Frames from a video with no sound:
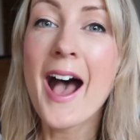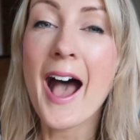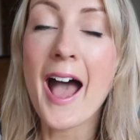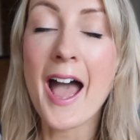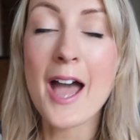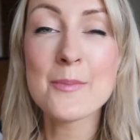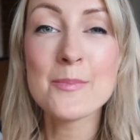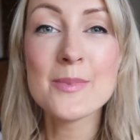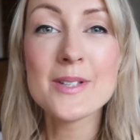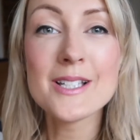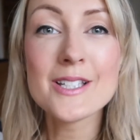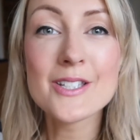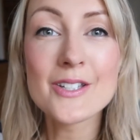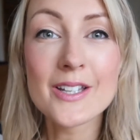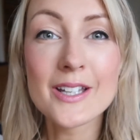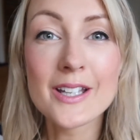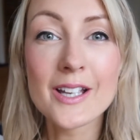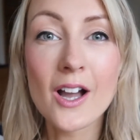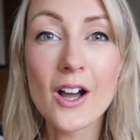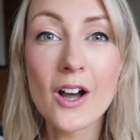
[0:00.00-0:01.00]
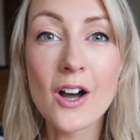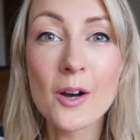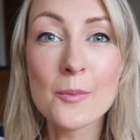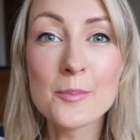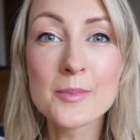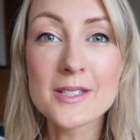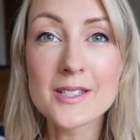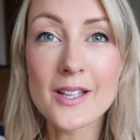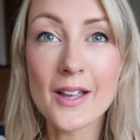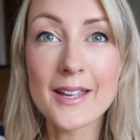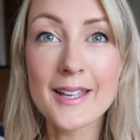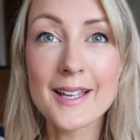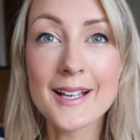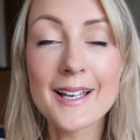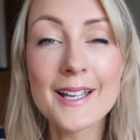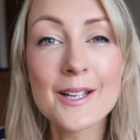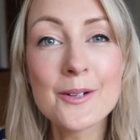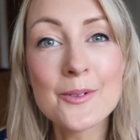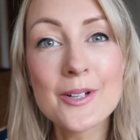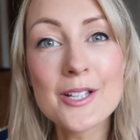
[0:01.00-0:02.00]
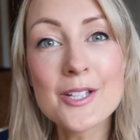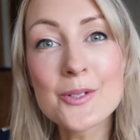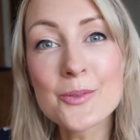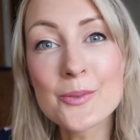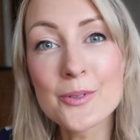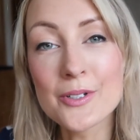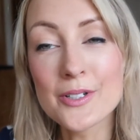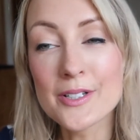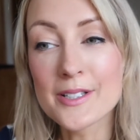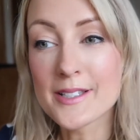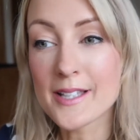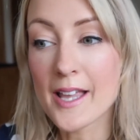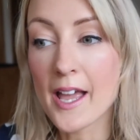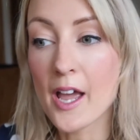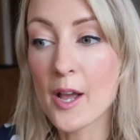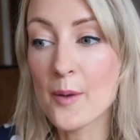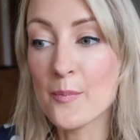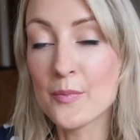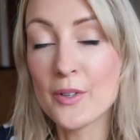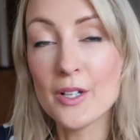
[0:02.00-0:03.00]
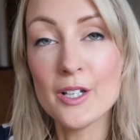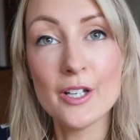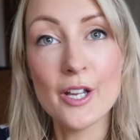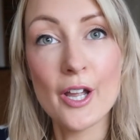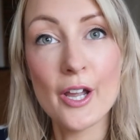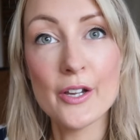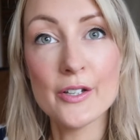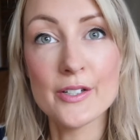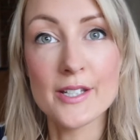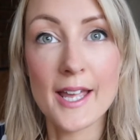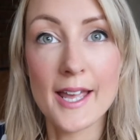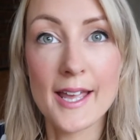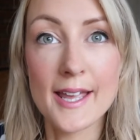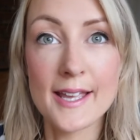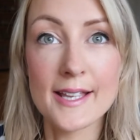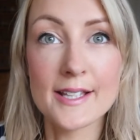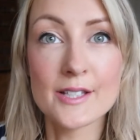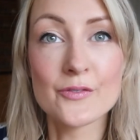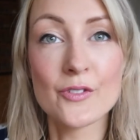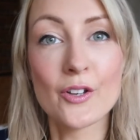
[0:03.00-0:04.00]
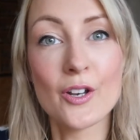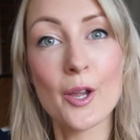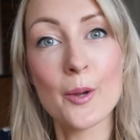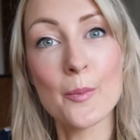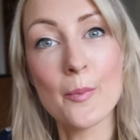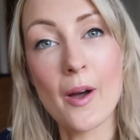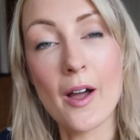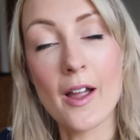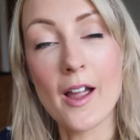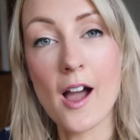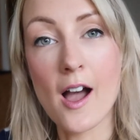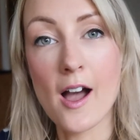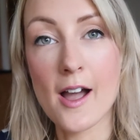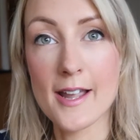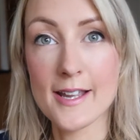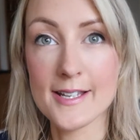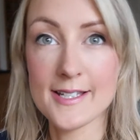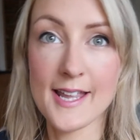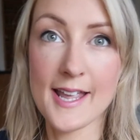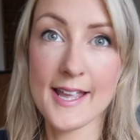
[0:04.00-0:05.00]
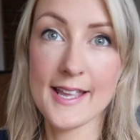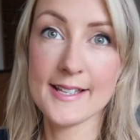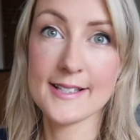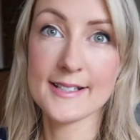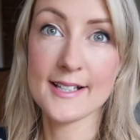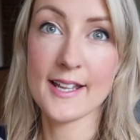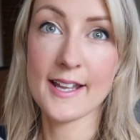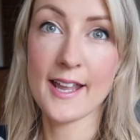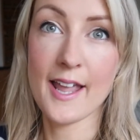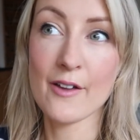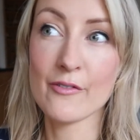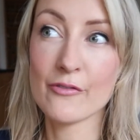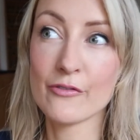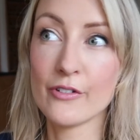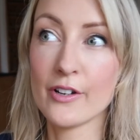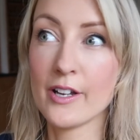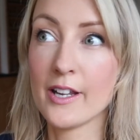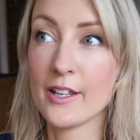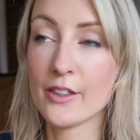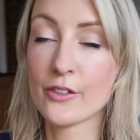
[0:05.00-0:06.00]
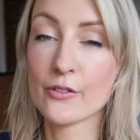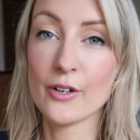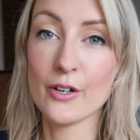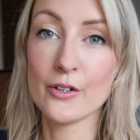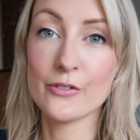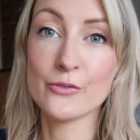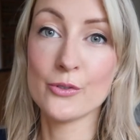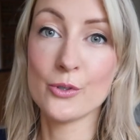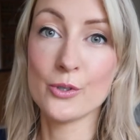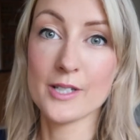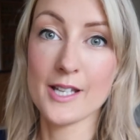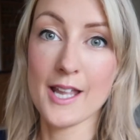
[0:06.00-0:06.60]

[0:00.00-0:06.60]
I have been doing carb cycling, which was low days followed by high days, like every 3 or 4